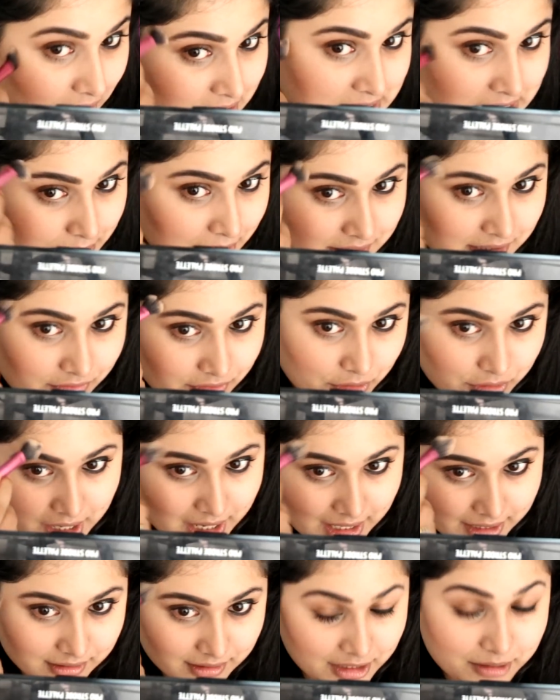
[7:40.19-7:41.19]
definitely
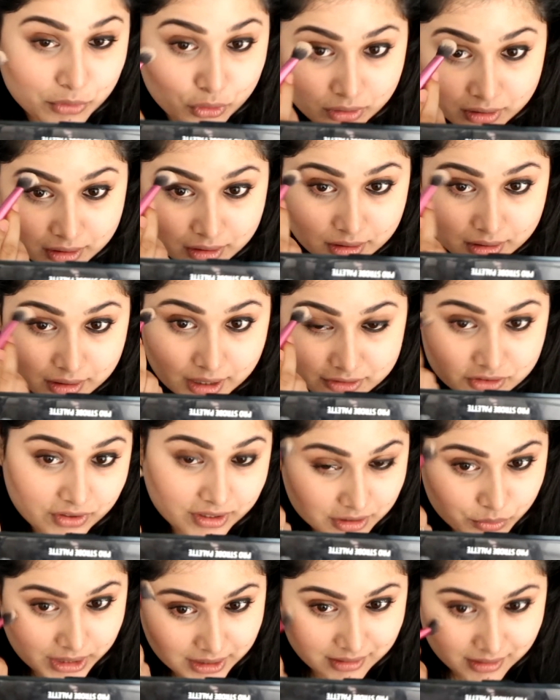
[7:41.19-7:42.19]
do after
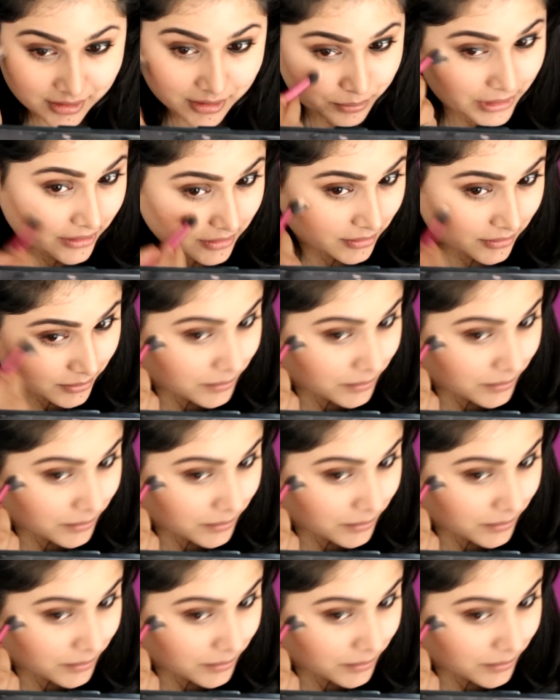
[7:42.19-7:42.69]
brows and